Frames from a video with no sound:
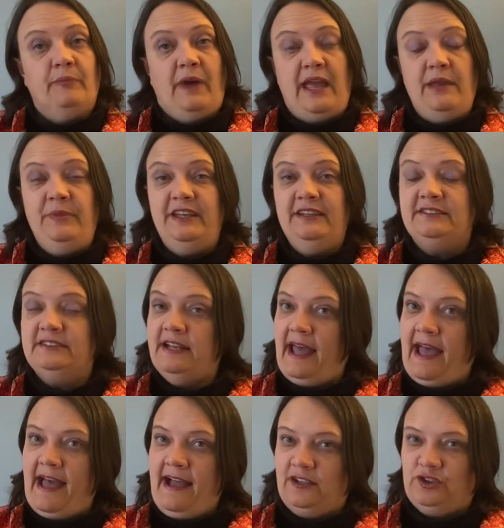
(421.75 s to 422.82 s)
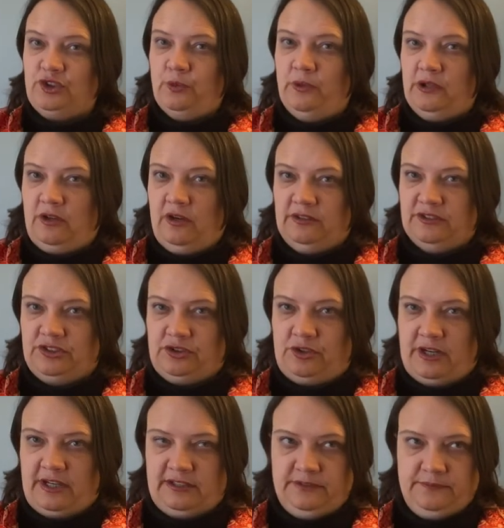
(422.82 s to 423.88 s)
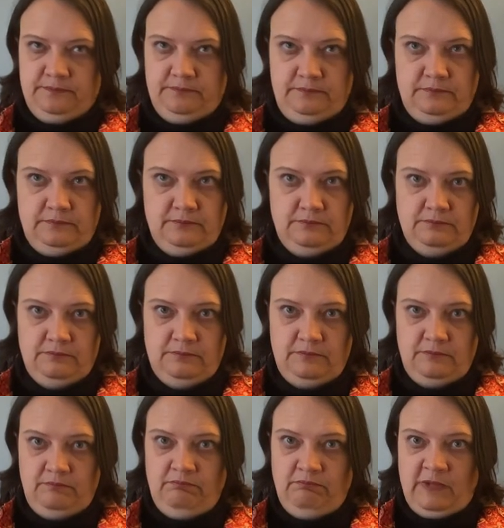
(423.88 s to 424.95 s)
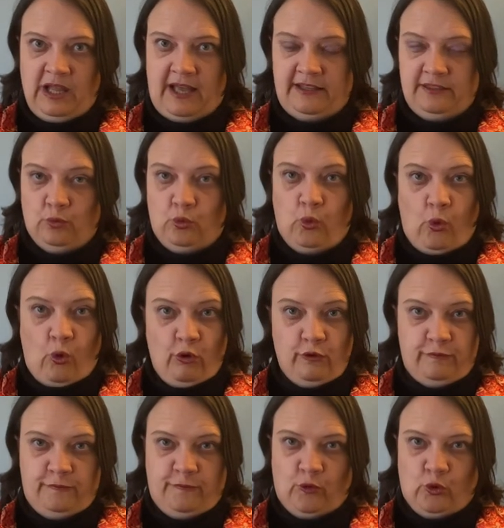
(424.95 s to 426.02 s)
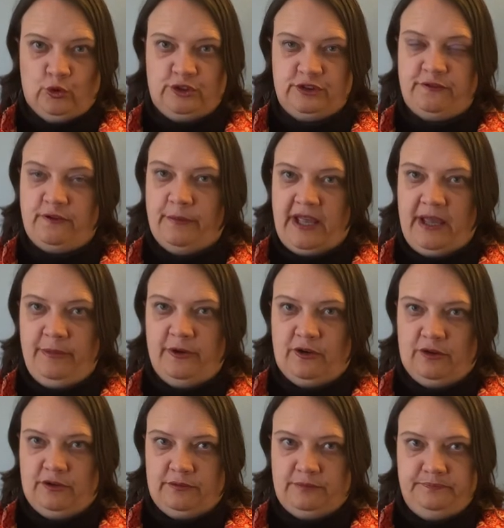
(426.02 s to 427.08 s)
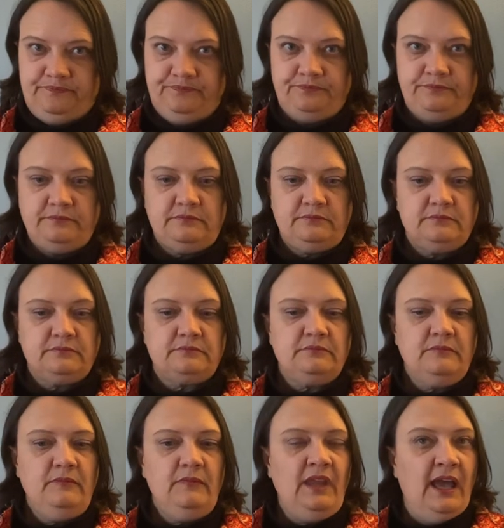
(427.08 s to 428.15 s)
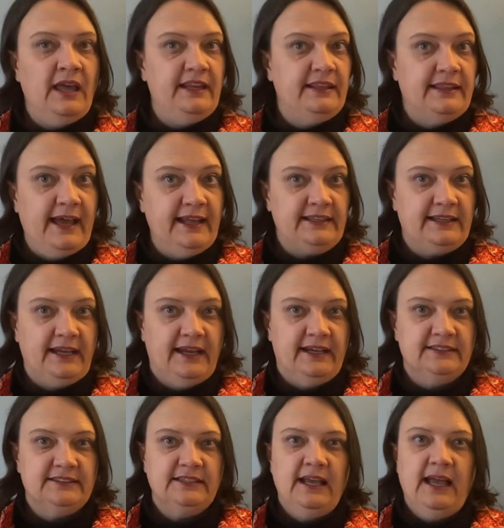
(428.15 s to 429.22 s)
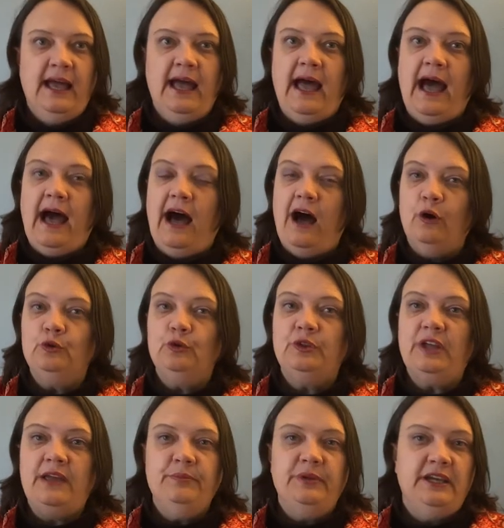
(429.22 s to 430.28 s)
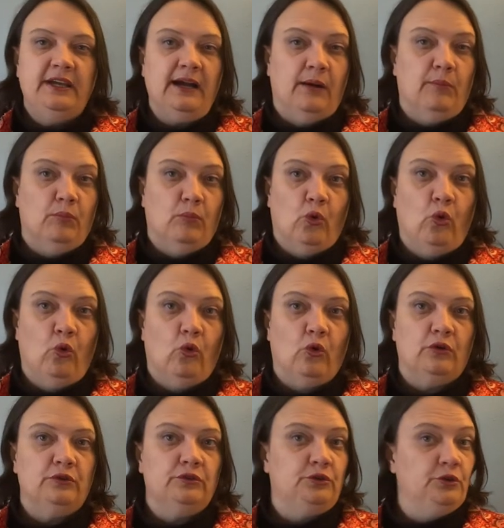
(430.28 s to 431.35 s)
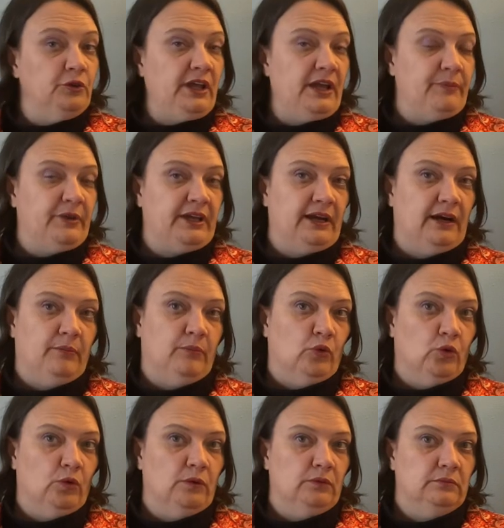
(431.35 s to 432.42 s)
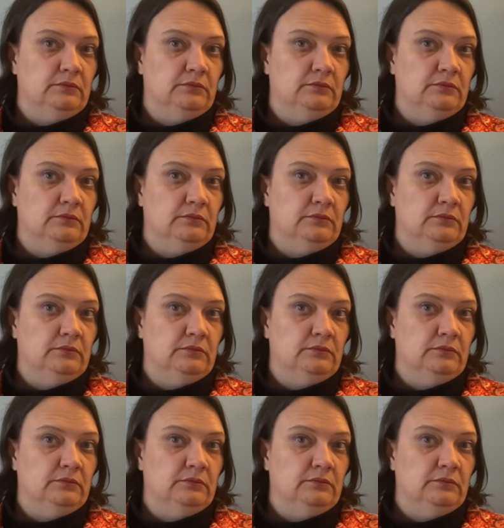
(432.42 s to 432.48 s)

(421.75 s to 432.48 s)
maybe it's an actual construct, like the Warforged from Eberron. And in that case, how do they become more? Do they become more?